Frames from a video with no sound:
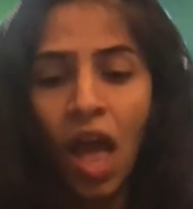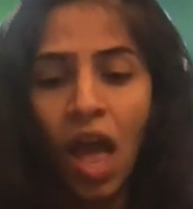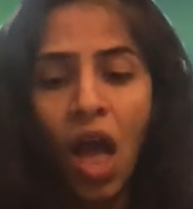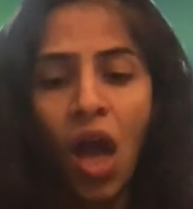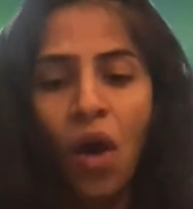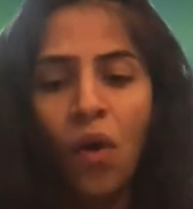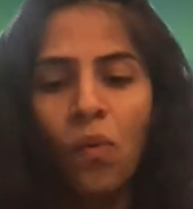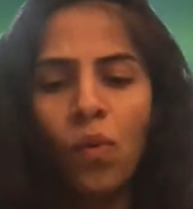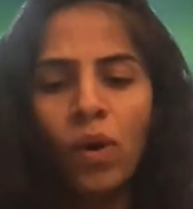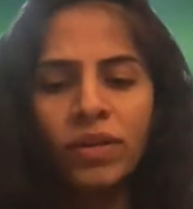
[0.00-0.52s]

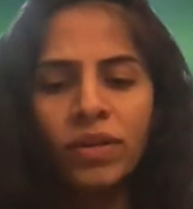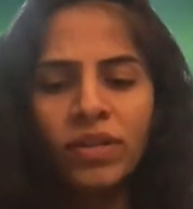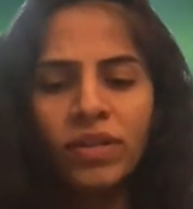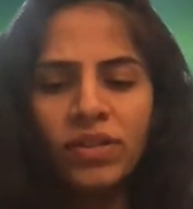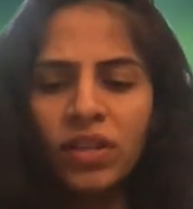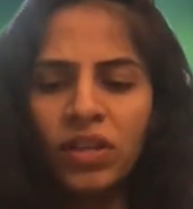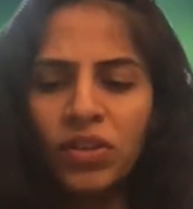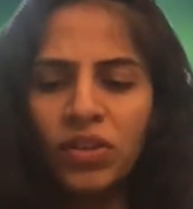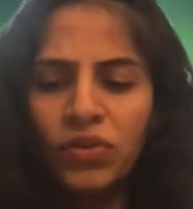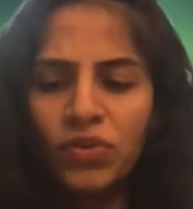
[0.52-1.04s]
What is the
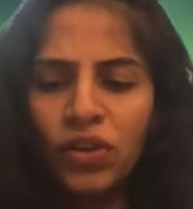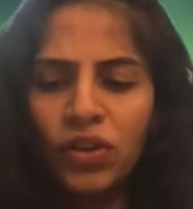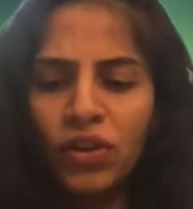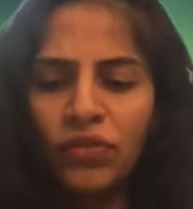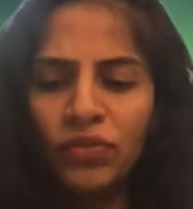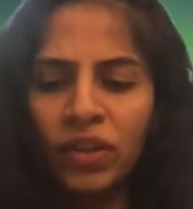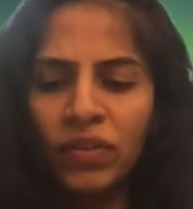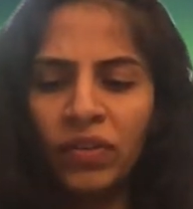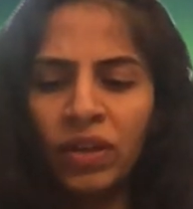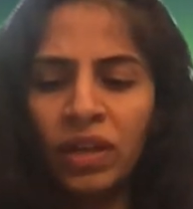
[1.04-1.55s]
use of
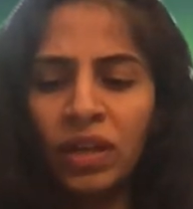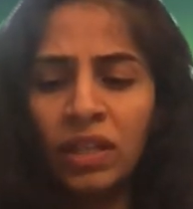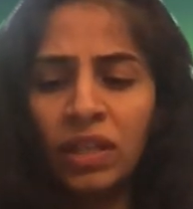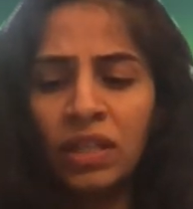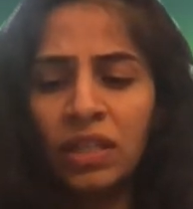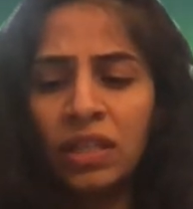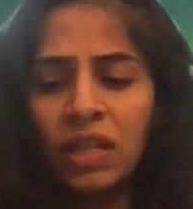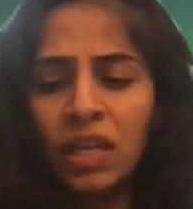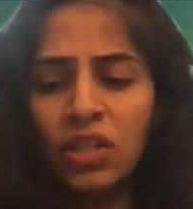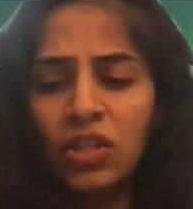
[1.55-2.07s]
living with
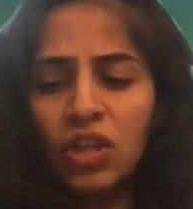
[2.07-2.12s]
such